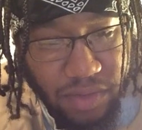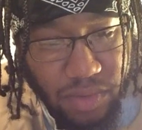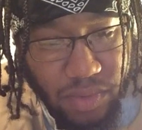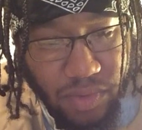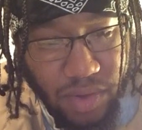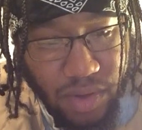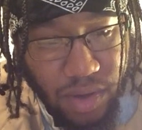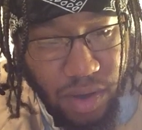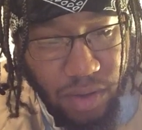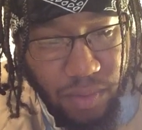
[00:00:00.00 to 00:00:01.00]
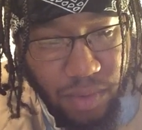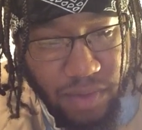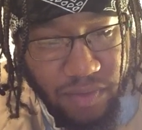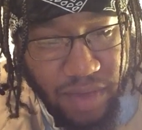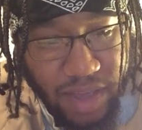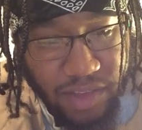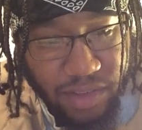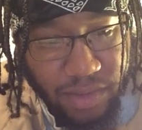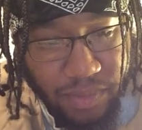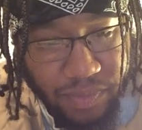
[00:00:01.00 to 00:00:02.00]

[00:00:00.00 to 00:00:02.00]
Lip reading: youth are one fashion,